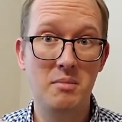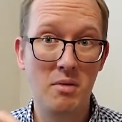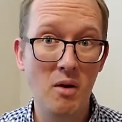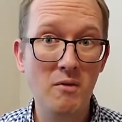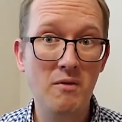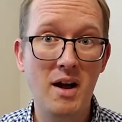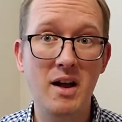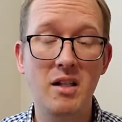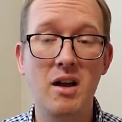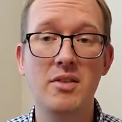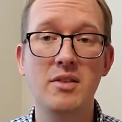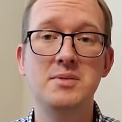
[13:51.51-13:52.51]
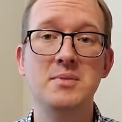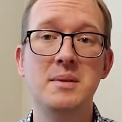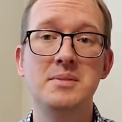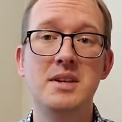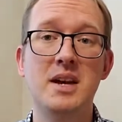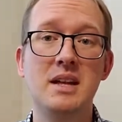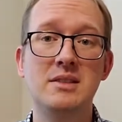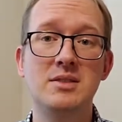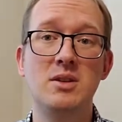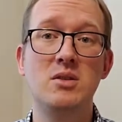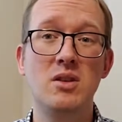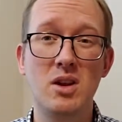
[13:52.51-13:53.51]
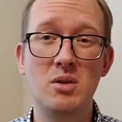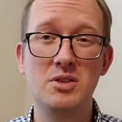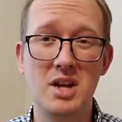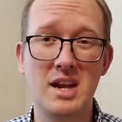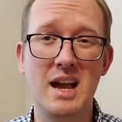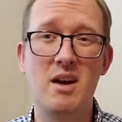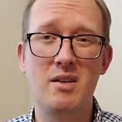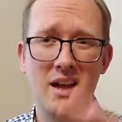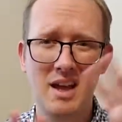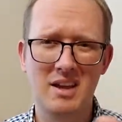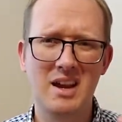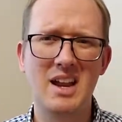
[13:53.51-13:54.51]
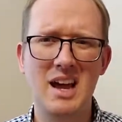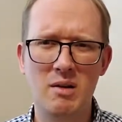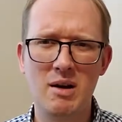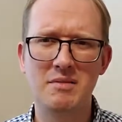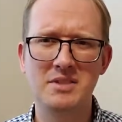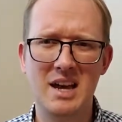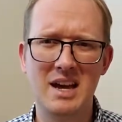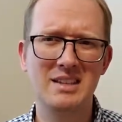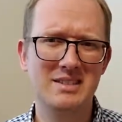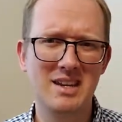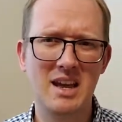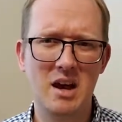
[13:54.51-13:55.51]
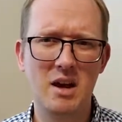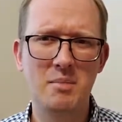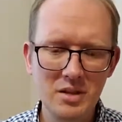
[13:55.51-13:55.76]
profile on those websites so you can go and check out kind of how I've had it set up.